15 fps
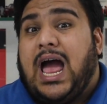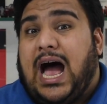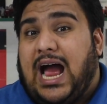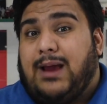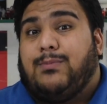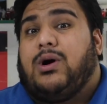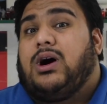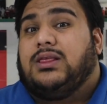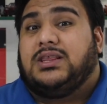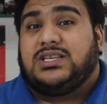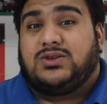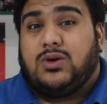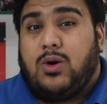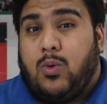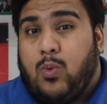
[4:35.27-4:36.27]
I'm on
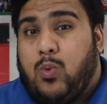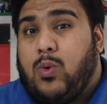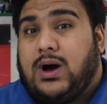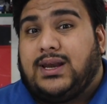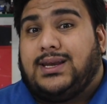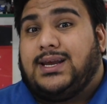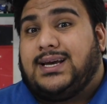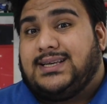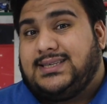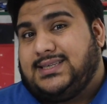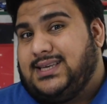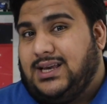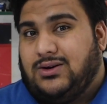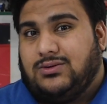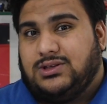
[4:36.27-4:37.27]
this one
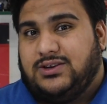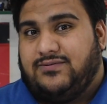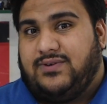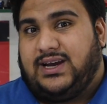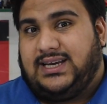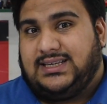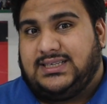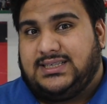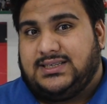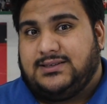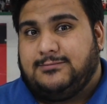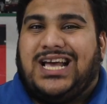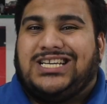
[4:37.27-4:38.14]
single device.